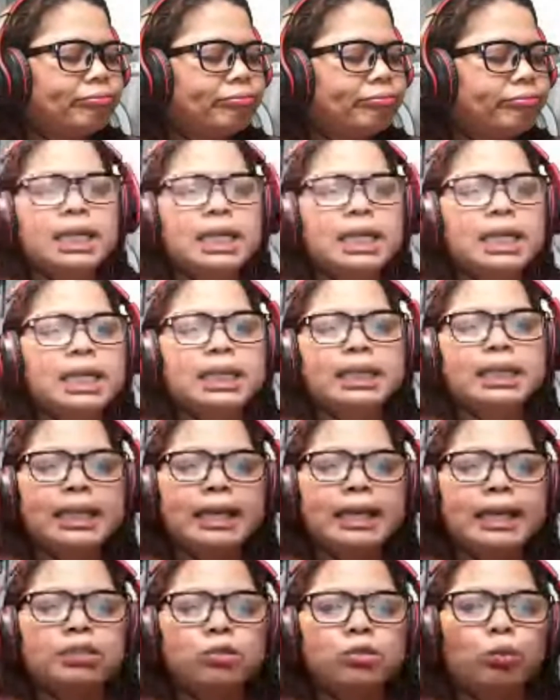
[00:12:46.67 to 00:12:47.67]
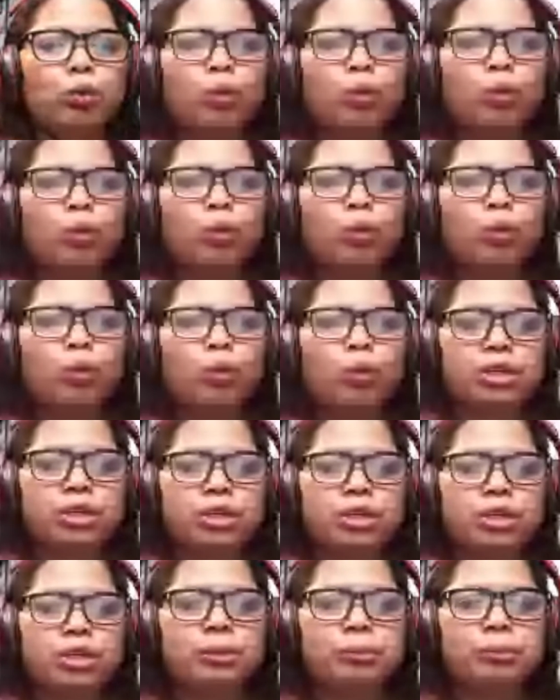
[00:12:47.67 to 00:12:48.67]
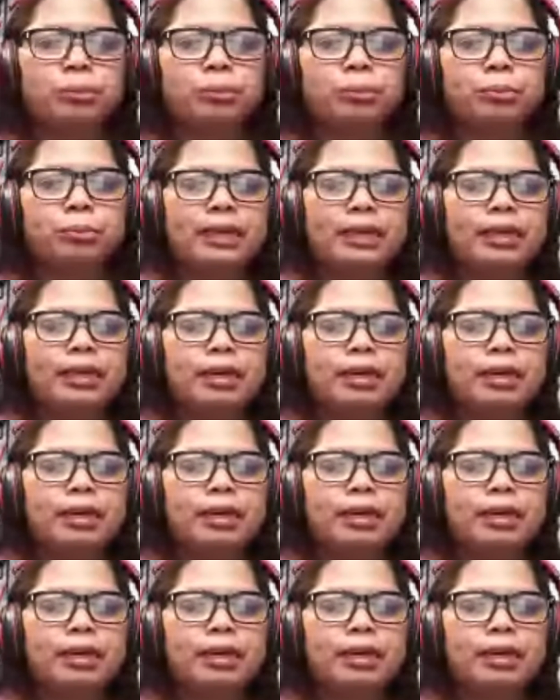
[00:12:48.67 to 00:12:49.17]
the next washer would be